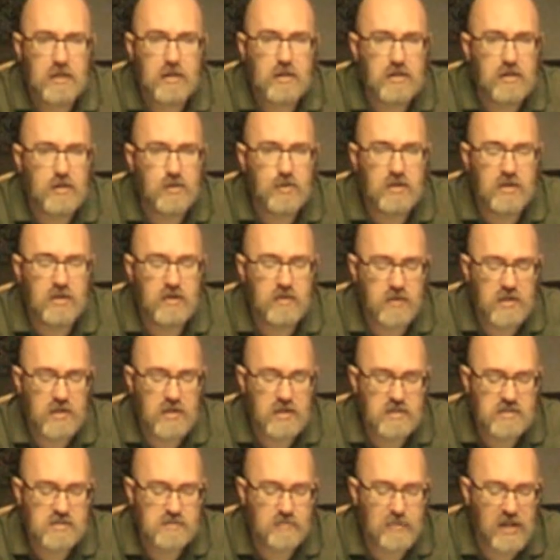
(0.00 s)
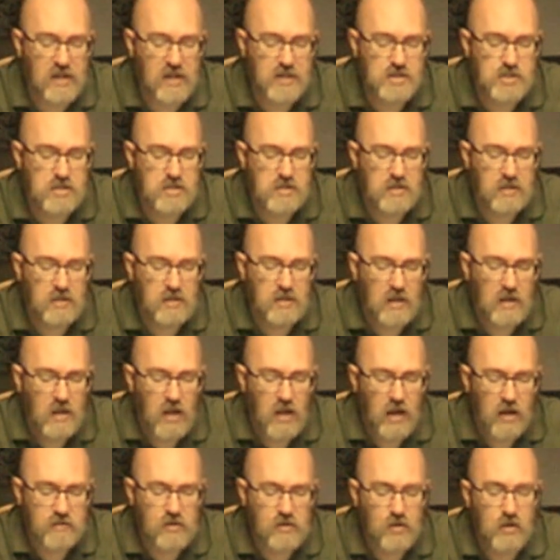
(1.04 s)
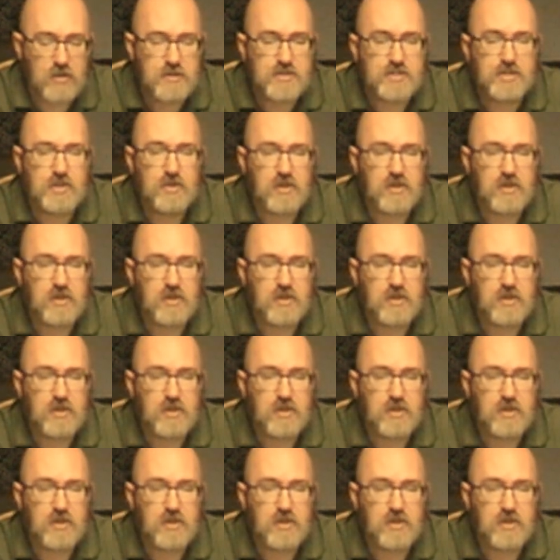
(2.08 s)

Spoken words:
be included with the expansion. Of course,